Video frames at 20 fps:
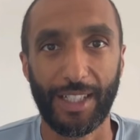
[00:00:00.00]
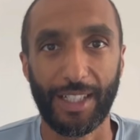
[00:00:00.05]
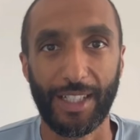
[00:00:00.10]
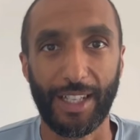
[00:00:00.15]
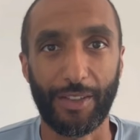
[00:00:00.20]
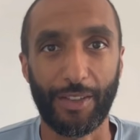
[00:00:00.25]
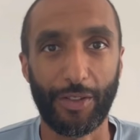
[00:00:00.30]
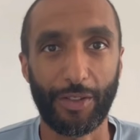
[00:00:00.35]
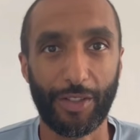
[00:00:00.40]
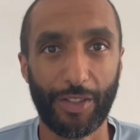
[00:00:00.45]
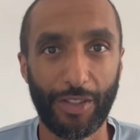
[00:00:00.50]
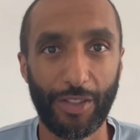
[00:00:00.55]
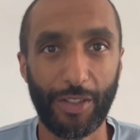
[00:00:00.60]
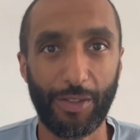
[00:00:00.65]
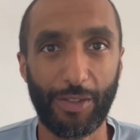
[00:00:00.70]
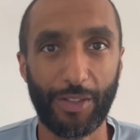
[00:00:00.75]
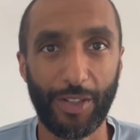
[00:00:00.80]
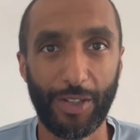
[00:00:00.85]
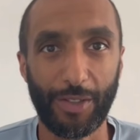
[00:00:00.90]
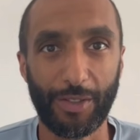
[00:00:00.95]
Now those are two
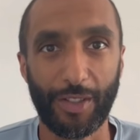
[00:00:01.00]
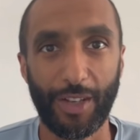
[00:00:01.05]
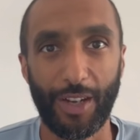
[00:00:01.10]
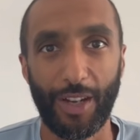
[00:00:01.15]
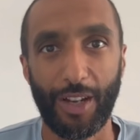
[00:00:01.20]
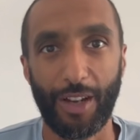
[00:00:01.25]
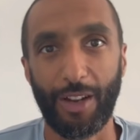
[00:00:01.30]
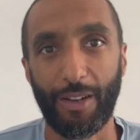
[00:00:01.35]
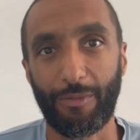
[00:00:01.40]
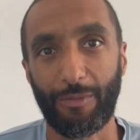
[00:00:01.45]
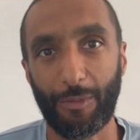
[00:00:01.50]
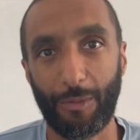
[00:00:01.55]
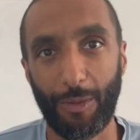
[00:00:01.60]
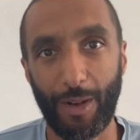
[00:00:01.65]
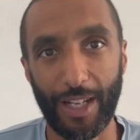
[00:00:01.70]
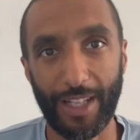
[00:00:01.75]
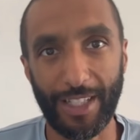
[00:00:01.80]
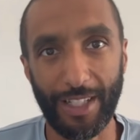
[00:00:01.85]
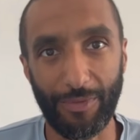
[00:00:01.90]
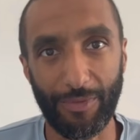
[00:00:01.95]
shoes
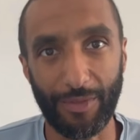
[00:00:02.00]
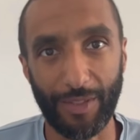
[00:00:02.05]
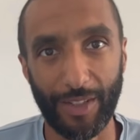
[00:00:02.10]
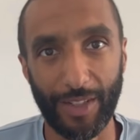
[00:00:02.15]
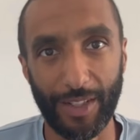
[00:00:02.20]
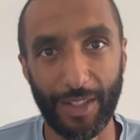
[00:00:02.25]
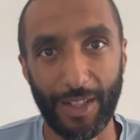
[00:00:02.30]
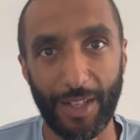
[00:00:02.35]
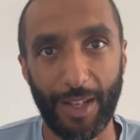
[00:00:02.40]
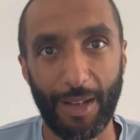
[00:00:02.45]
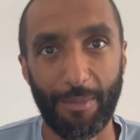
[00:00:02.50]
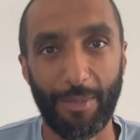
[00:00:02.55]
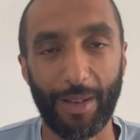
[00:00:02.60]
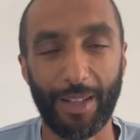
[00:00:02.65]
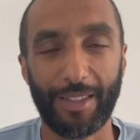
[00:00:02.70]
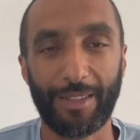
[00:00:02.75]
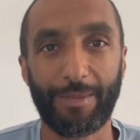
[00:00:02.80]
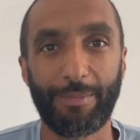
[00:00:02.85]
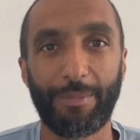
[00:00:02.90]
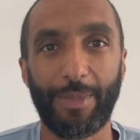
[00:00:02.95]
quite different,
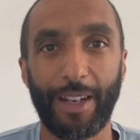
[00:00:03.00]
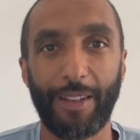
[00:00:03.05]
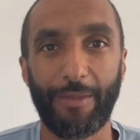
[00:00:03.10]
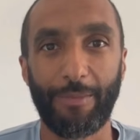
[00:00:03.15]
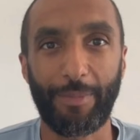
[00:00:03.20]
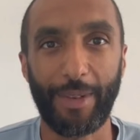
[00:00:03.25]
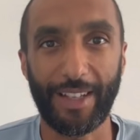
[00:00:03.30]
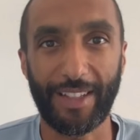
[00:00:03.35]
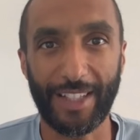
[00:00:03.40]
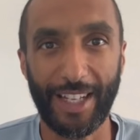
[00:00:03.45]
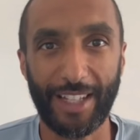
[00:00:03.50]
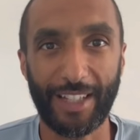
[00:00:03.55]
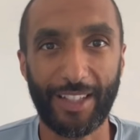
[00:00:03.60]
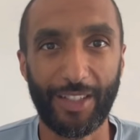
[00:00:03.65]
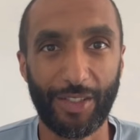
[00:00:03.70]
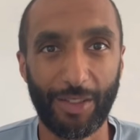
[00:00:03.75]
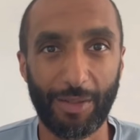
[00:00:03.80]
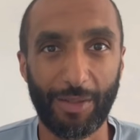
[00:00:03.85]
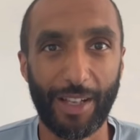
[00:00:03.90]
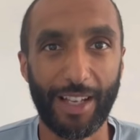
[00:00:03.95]
but have been said to
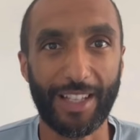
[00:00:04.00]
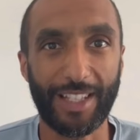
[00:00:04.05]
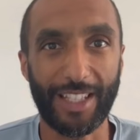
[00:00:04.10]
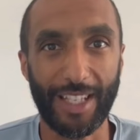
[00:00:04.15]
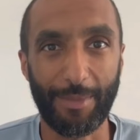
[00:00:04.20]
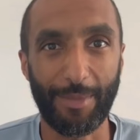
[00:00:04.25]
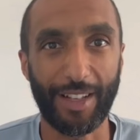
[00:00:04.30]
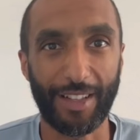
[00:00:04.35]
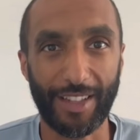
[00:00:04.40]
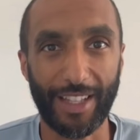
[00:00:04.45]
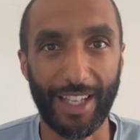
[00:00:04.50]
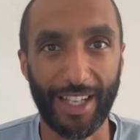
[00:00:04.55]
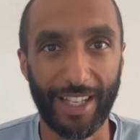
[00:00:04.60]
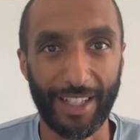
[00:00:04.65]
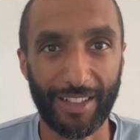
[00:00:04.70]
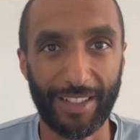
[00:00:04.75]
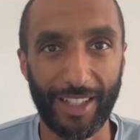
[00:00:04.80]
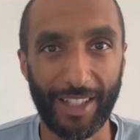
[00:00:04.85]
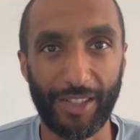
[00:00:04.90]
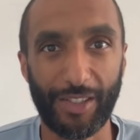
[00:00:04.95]
do a similar thing.
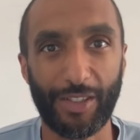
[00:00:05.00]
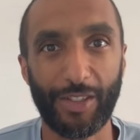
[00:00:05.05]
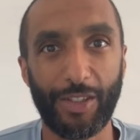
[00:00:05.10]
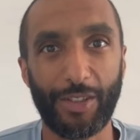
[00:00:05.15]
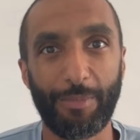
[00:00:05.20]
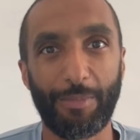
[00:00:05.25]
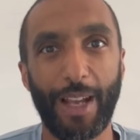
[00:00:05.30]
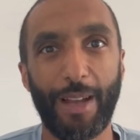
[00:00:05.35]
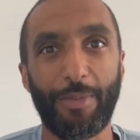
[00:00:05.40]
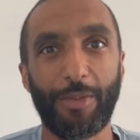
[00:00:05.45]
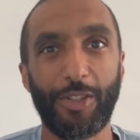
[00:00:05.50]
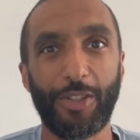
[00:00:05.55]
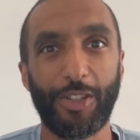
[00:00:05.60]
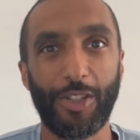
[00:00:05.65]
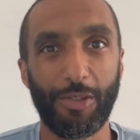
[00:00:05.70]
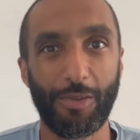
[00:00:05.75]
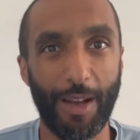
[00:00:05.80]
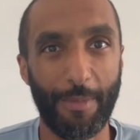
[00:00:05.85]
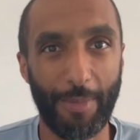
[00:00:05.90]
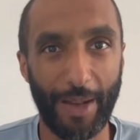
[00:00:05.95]
So they should be able to
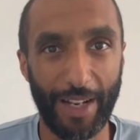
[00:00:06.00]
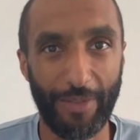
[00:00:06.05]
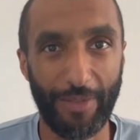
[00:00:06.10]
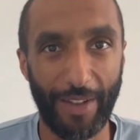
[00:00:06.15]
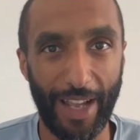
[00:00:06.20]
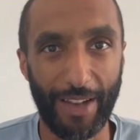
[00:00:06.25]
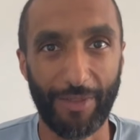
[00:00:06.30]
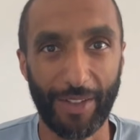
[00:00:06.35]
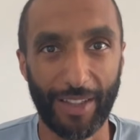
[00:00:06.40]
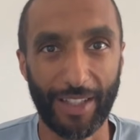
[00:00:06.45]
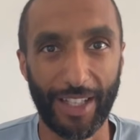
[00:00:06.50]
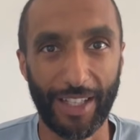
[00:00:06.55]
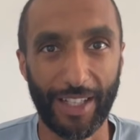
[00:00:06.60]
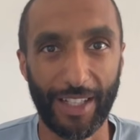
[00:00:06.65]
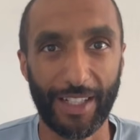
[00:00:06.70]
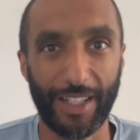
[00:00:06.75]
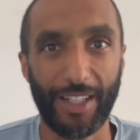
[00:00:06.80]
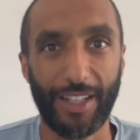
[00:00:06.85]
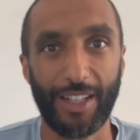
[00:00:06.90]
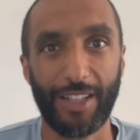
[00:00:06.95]
do a bit of
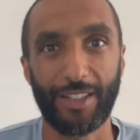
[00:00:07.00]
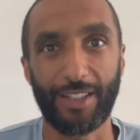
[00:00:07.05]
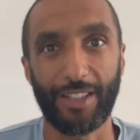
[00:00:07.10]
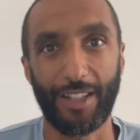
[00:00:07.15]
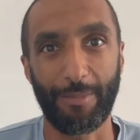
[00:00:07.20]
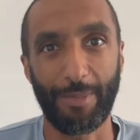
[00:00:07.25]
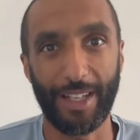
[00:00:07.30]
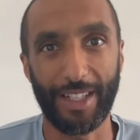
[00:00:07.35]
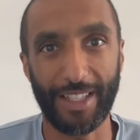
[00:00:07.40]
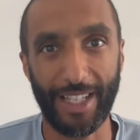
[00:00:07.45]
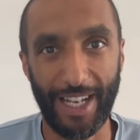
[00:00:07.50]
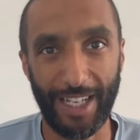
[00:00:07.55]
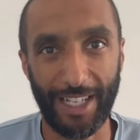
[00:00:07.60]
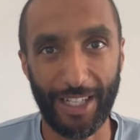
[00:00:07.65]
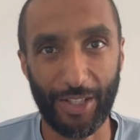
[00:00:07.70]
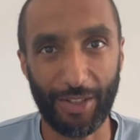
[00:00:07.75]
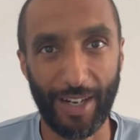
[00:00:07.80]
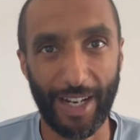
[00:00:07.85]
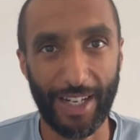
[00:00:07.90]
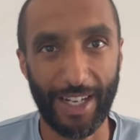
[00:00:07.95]
everything. So be a daily
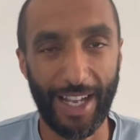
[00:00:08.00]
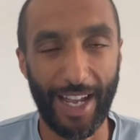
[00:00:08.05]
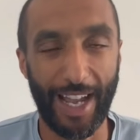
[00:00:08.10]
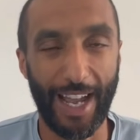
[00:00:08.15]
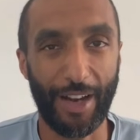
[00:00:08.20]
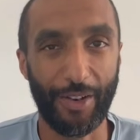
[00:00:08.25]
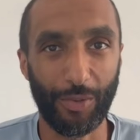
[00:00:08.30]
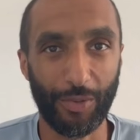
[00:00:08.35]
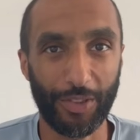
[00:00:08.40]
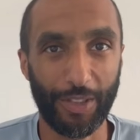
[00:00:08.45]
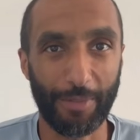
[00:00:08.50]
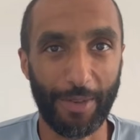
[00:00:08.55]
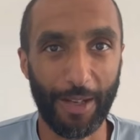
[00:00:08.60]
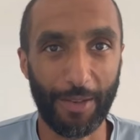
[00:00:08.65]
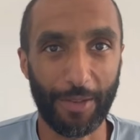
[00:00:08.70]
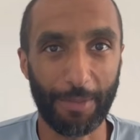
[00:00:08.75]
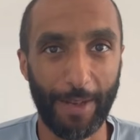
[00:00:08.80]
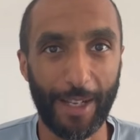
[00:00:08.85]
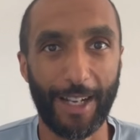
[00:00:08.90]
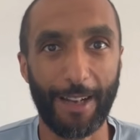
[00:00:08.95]
trainer and also be able
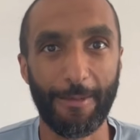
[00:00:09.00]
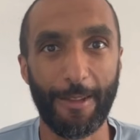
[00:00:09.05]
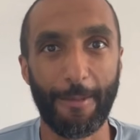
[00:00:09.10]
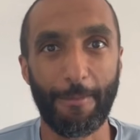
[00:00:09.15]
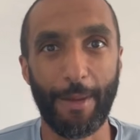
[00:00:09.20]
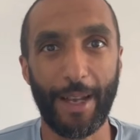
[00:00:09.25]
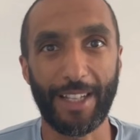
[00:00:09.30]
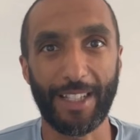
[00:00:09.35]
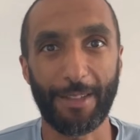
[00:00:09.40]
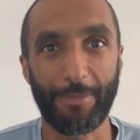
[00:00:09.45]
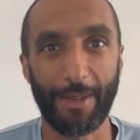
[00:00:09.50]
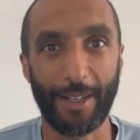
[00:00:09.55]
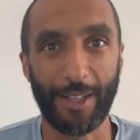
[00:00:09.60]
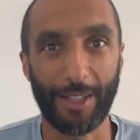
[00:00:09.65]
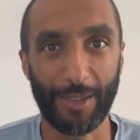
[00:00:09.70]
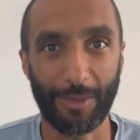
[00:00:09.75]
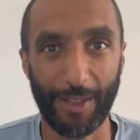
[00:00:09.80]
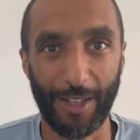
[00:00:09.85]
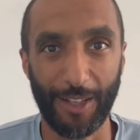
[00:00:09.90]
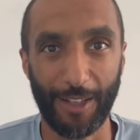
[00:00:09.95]
to pick up the pace a bit
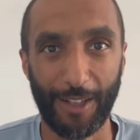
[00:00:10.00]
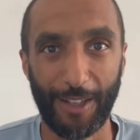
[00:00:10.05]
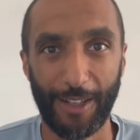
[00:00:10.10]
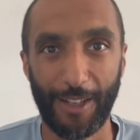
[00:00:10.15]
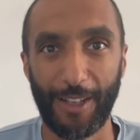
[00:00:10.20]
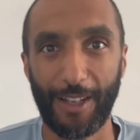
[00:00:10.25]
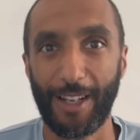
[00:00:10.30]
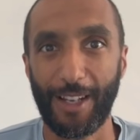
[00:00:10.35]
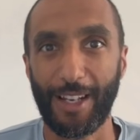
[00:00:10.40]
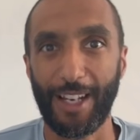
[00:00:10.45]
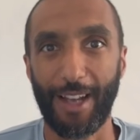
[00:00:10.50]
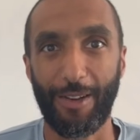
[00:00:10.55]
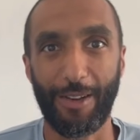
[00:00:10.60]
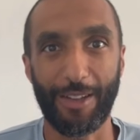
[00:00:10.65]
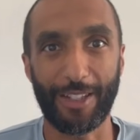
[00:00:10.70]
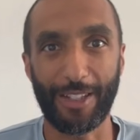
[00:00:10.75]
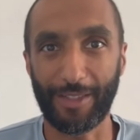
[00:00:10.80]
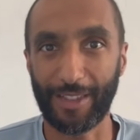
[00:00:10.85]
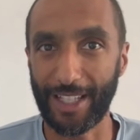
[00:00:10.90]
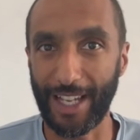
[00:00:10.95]
as well. Now,
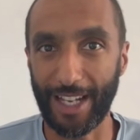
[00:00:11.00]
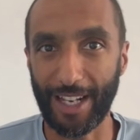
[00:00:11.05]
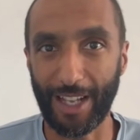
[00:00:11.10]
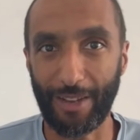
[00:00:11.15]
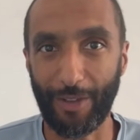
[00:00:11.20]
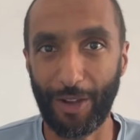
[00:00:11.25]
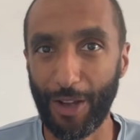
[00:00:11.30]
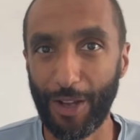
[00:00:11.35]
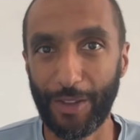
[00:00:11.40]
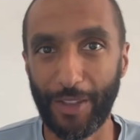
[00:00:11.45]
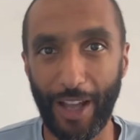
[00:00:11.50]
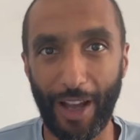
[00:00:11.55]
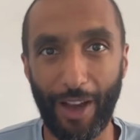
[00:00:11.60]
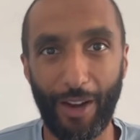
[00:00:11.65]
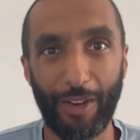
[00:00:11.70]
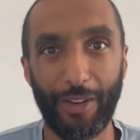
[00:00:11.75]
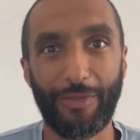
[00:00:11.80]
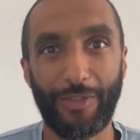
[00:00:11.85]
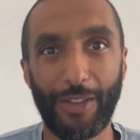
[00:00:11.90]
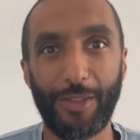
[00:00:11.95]
as I've said, I've heard that
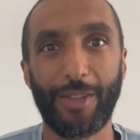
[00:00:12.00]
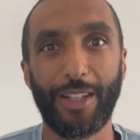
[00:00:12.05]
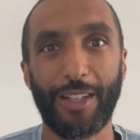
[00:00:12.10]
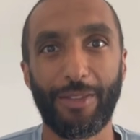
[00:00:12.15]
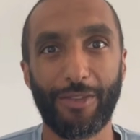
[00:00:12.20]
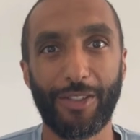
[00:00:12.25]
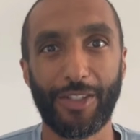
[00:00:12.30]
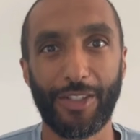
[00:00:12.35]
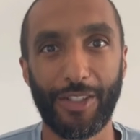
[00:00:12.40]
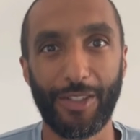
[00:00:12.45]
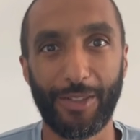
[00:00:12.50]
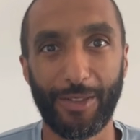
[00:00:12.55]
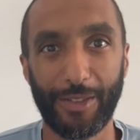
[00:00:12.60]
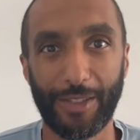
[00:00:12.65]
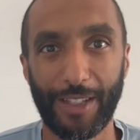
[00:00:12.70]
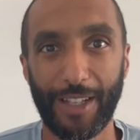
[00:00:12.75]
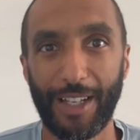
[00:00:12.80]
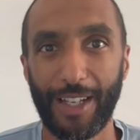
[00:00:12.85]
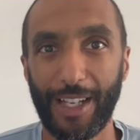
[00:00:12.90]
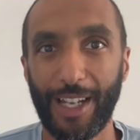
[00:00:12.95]
on a few different
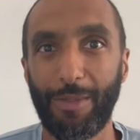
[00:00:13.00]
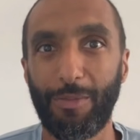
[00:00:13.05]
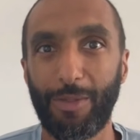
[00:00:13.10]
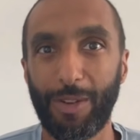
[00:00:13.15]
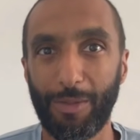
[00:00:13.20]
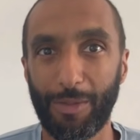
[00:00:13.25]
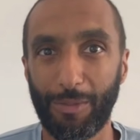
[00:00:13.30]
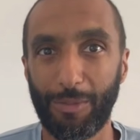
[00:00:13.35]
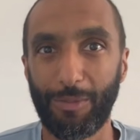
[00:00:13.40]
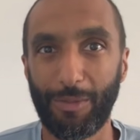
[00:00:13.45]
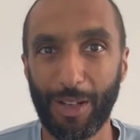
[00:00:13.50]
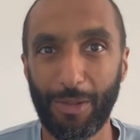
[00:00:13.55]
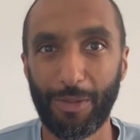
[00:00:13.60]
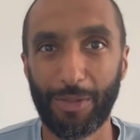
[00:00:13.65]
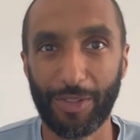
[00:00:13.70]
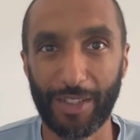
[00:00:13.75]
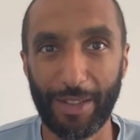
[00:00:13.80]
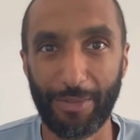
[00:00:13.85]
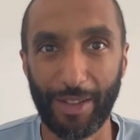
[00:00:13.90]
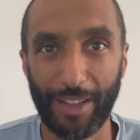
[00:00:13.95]
shoes. We will
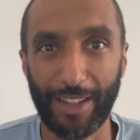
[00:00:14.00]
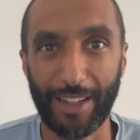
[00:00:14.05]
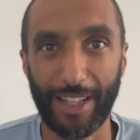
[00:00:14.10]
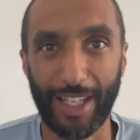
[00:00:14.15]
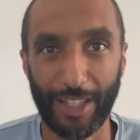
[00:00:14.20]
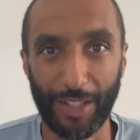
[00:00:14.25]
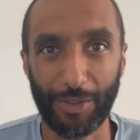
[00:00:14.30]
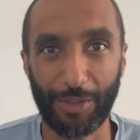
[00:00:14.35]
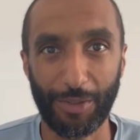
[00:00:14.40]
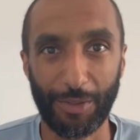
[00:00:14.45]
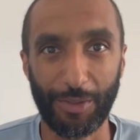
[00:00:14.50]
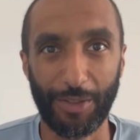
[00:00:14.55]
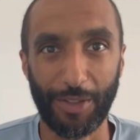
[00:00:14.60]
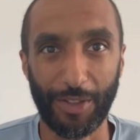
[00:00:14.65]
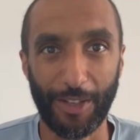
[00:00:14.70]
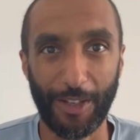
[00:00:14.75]
see whether that's true or